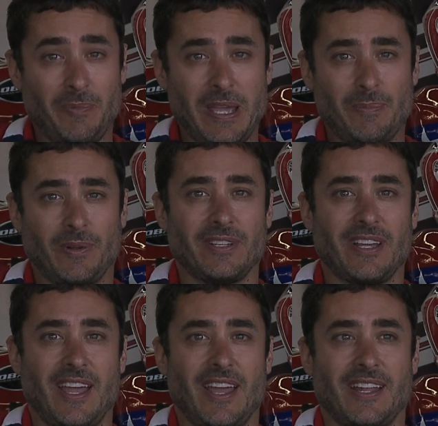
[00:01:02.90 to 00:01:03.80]
the people,
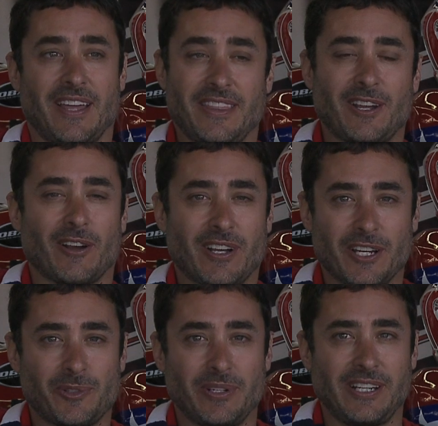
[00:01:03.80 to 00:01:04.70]
and I think our
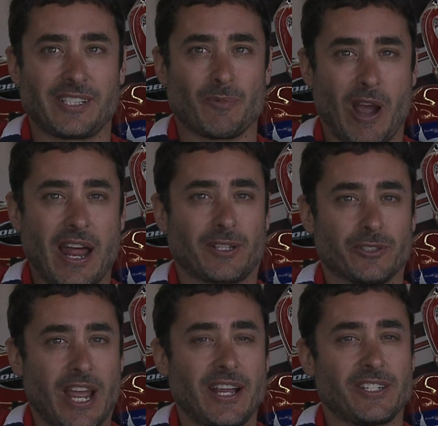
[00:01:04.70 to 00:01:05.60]
country needs some radical
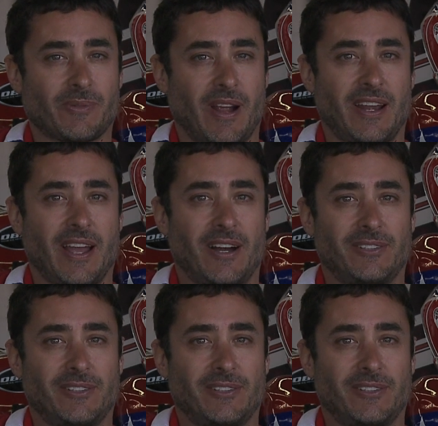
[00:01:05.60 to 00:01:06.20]
changes right now,